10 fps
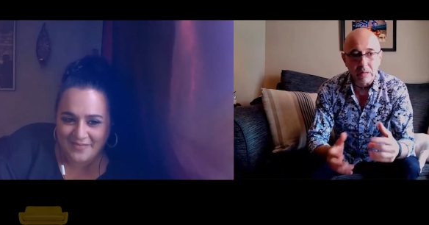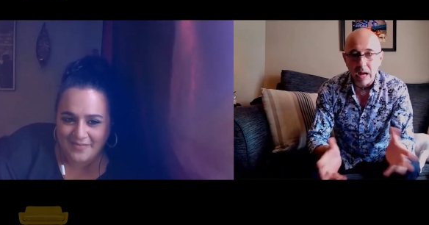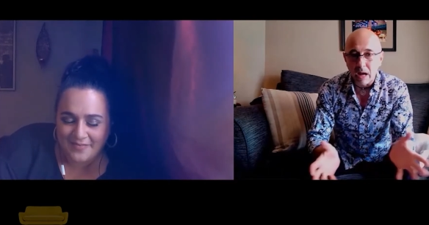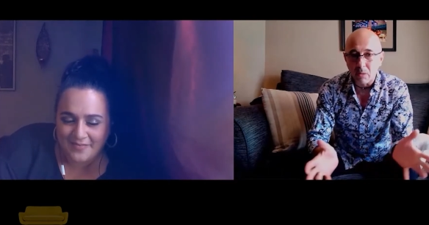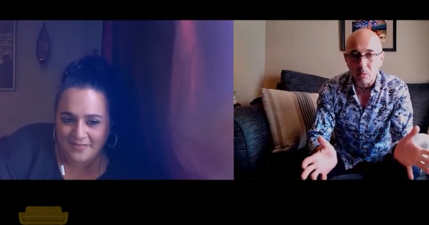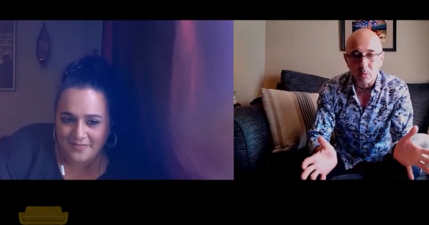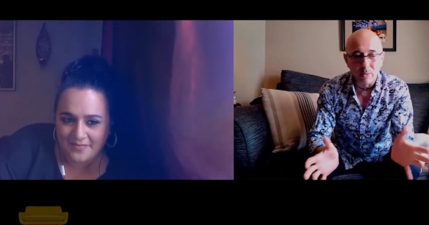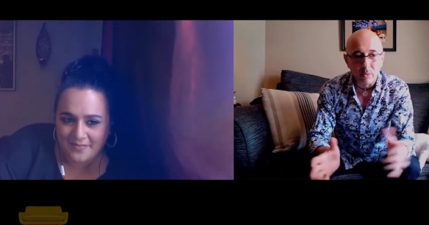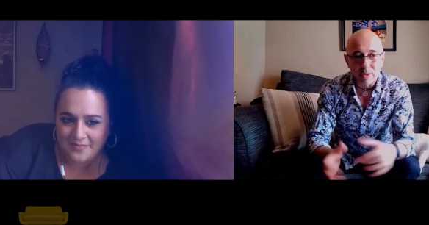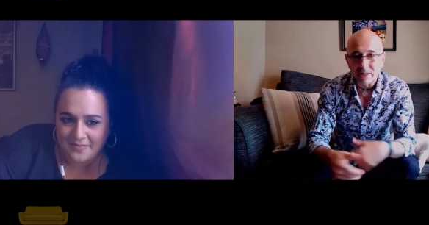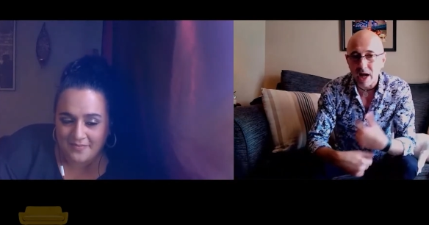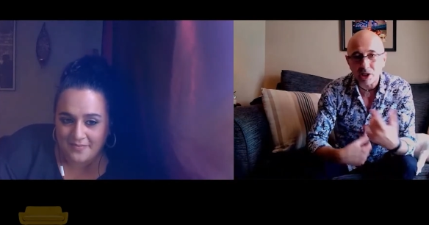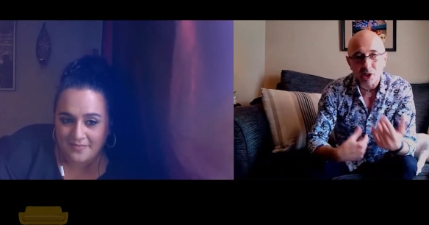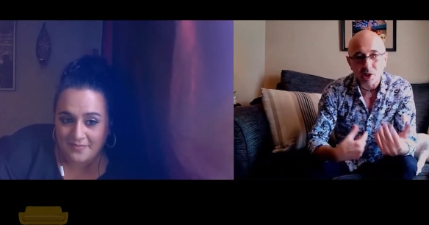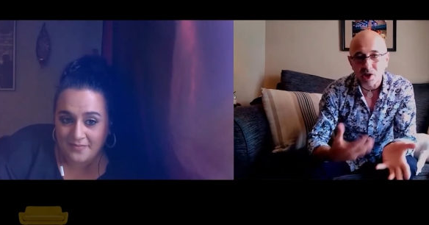Speaker 1: uh, what
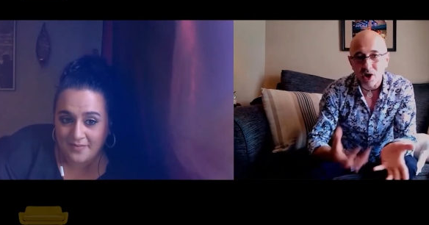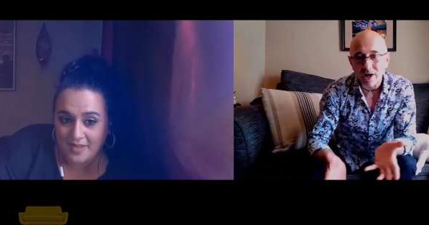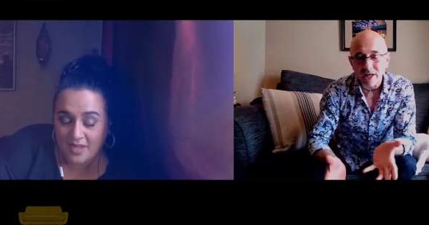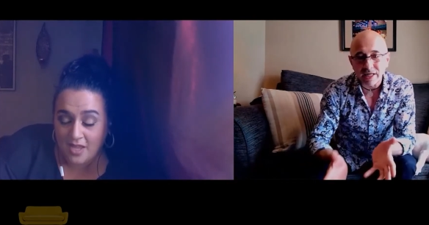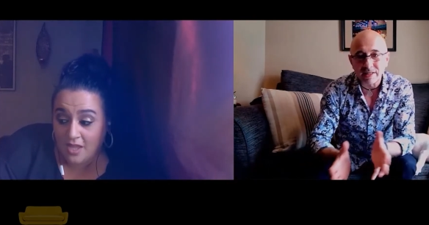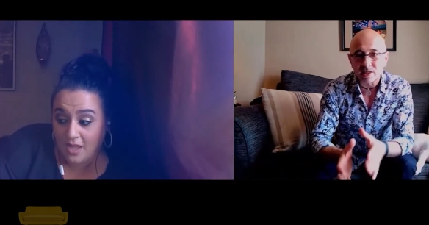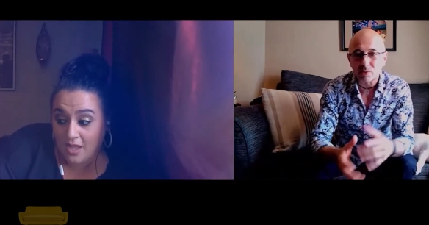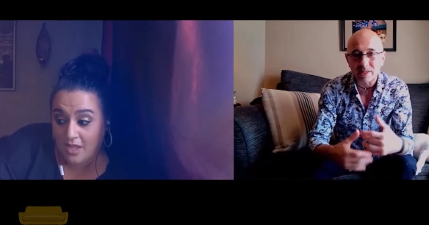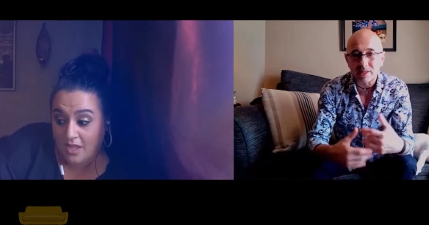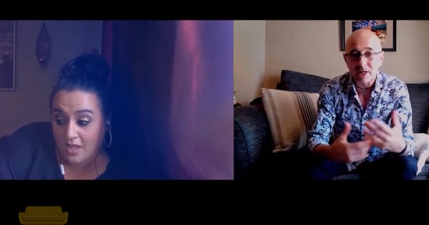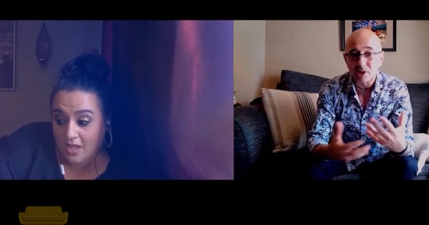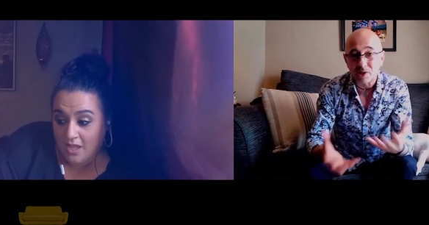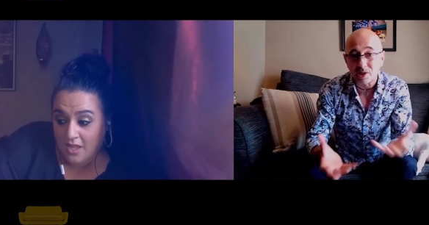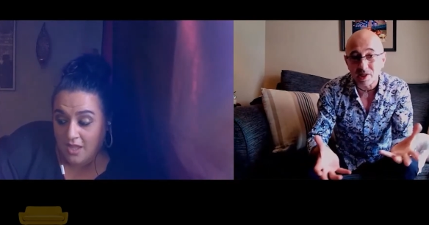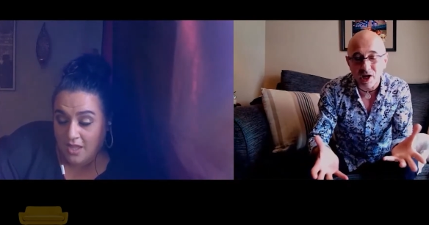got you starting in this? What got you
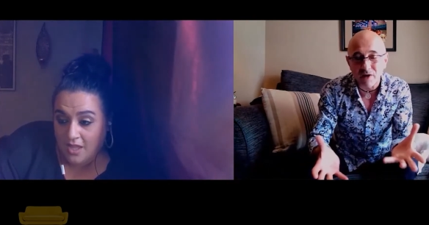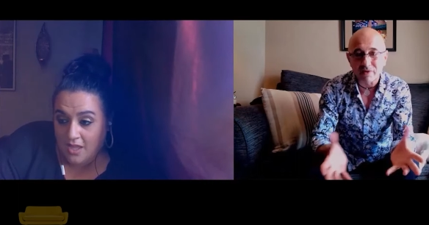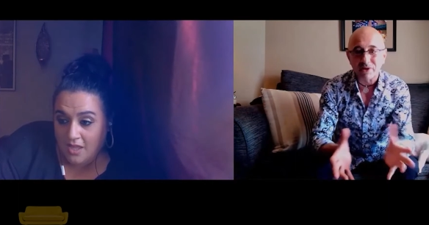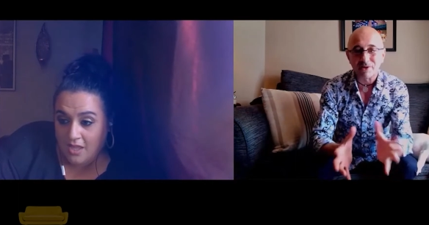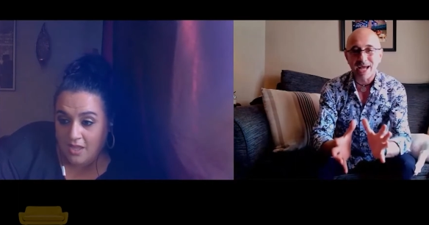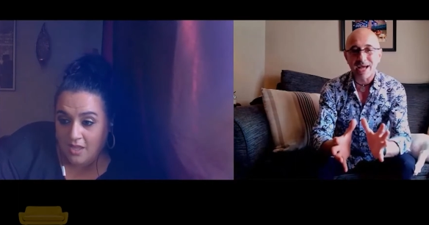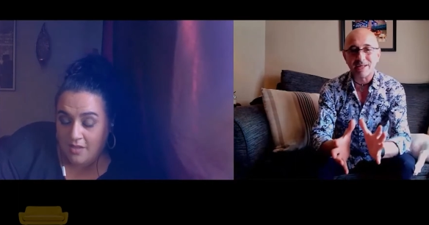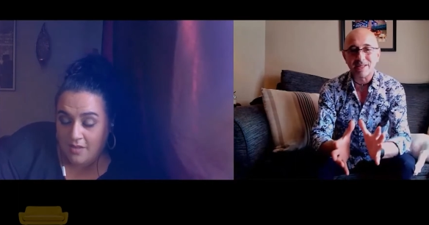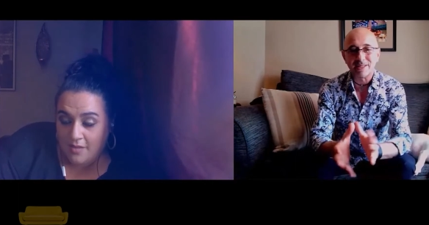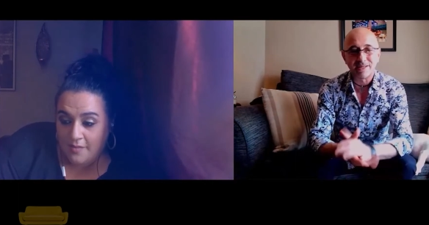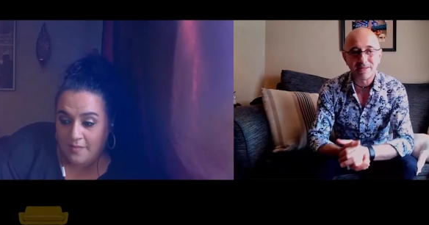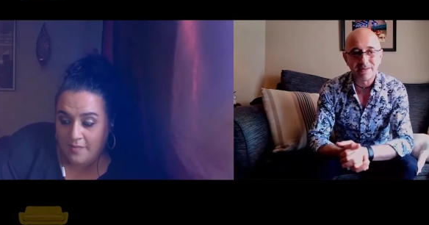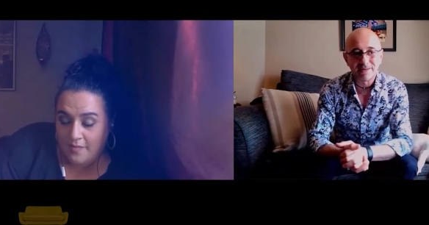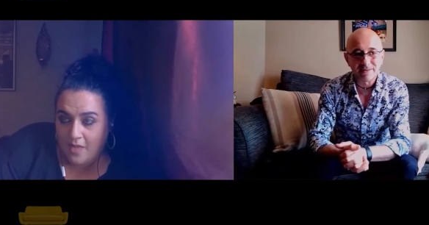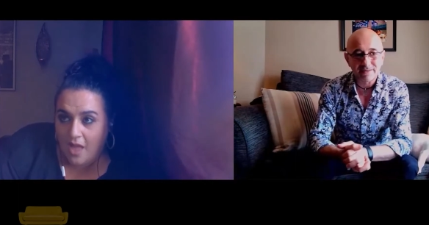to discover your talent?
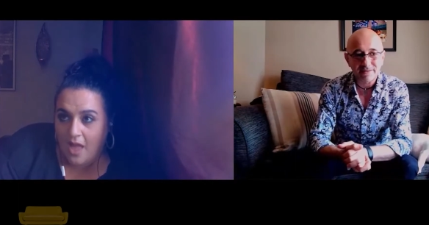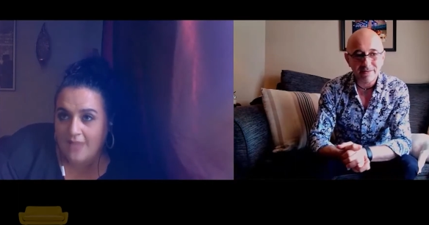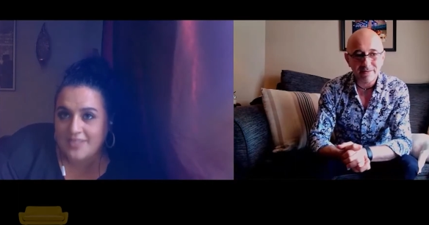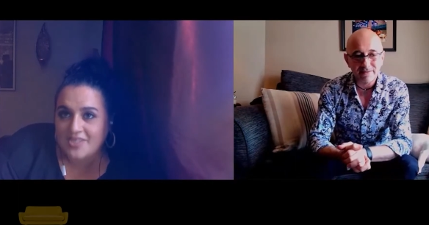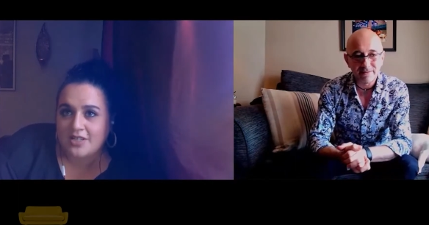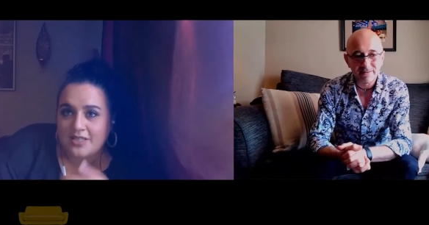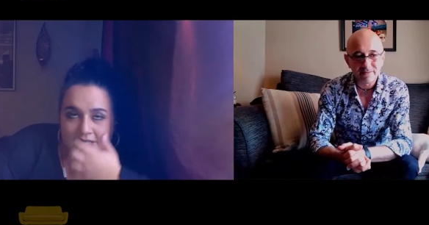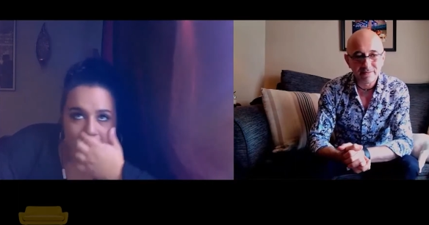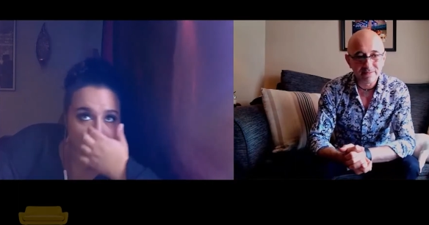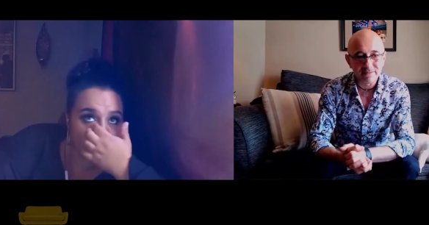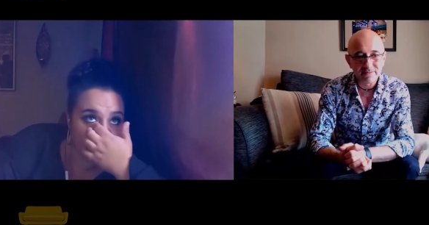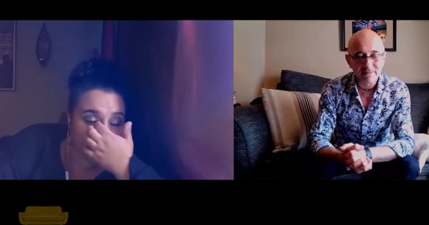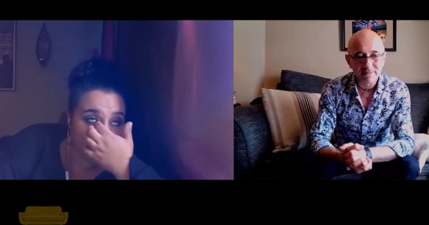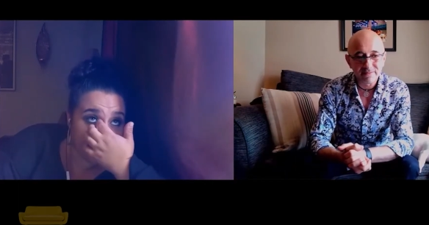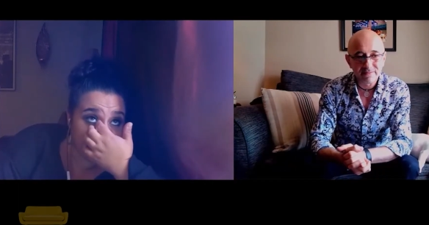
Speaker 2: I started singing at
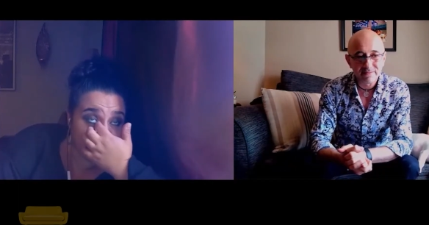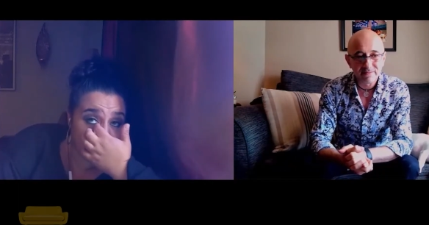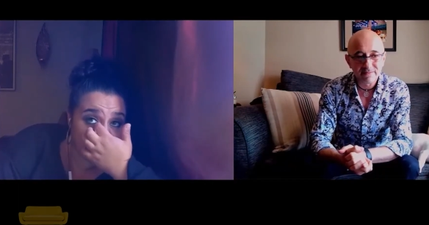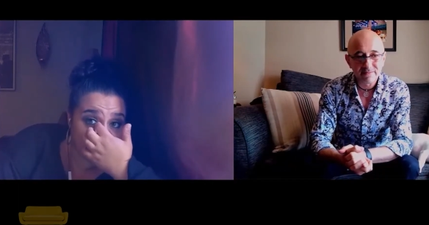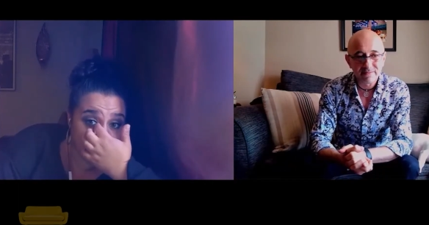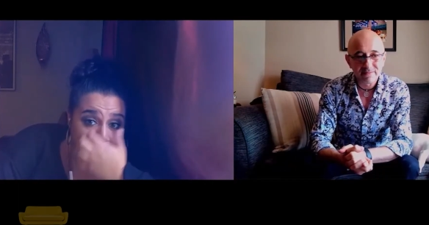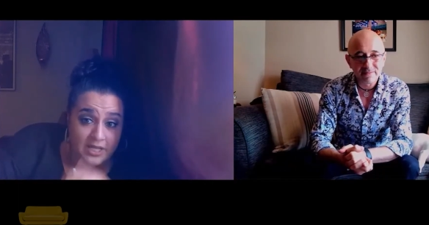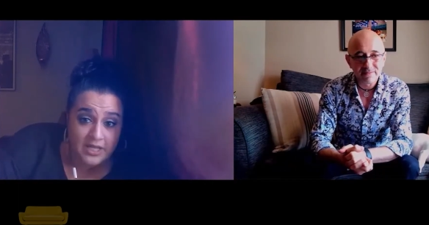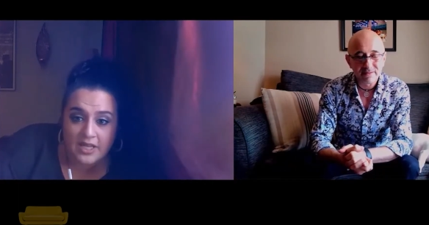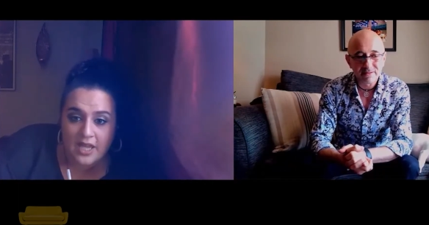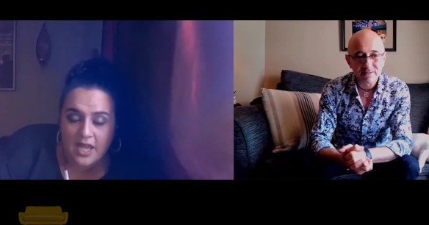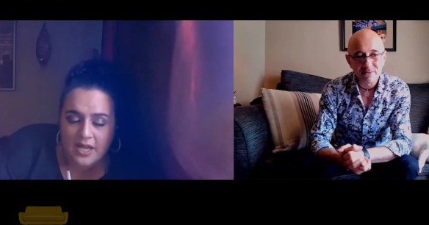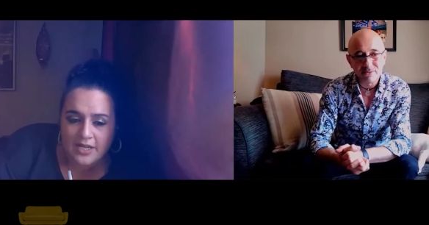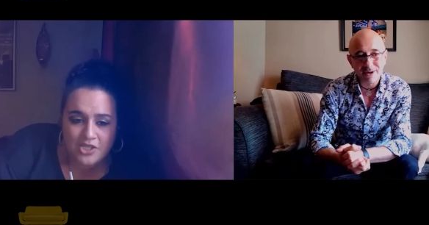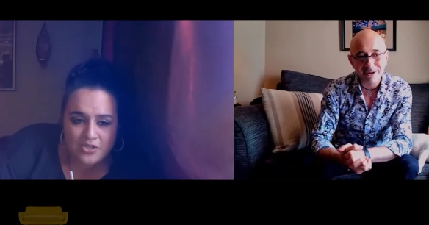the age of three,
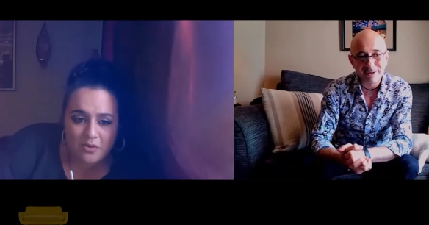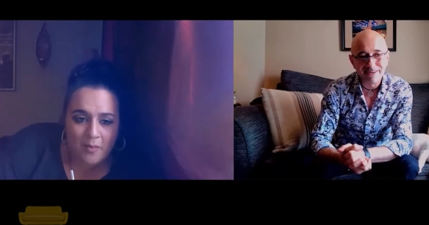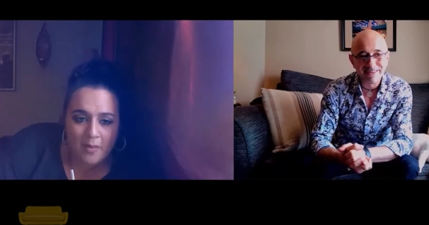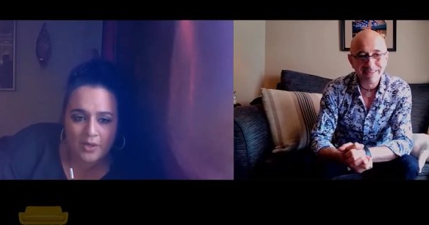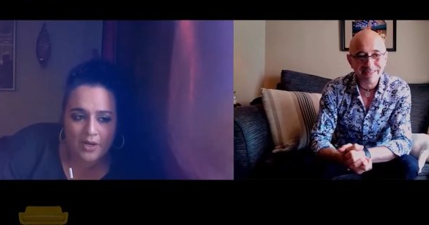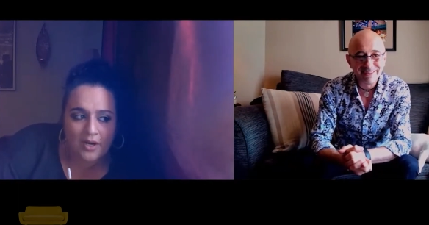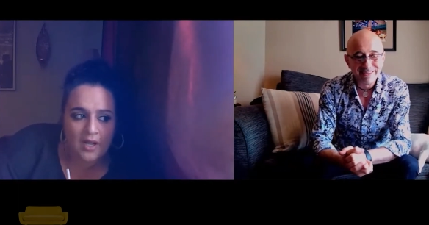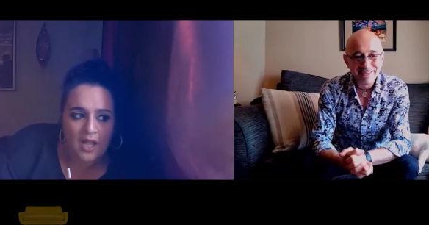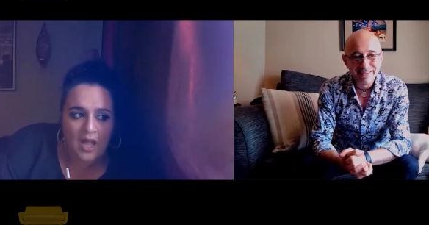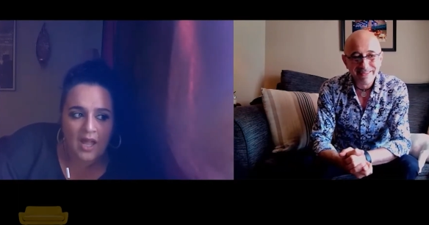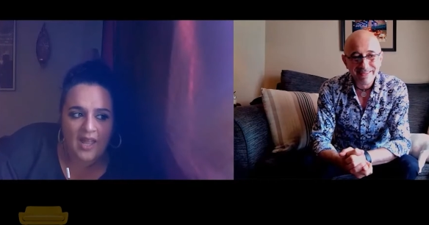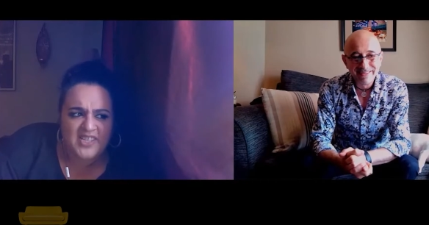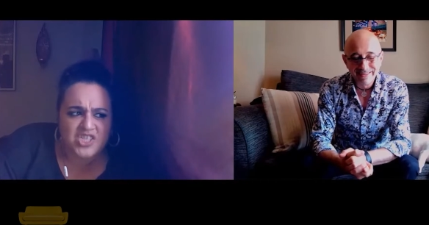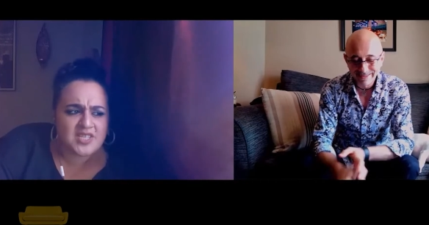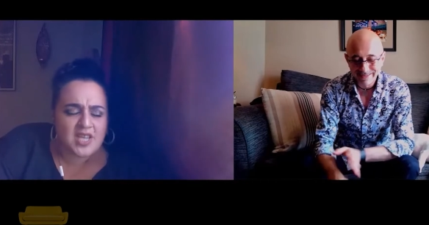and I just remember it
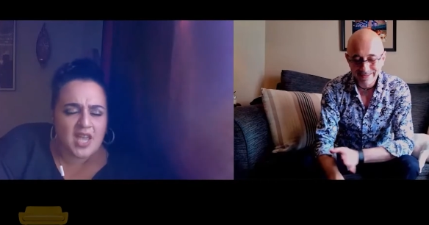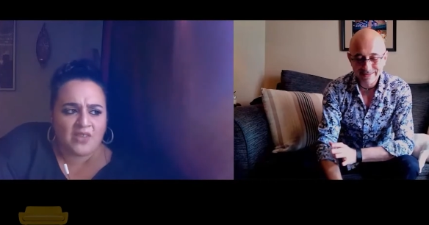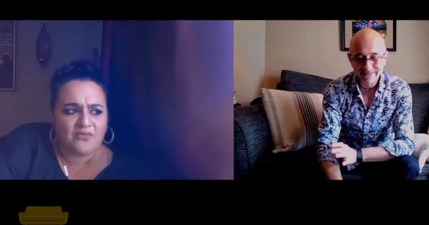just, I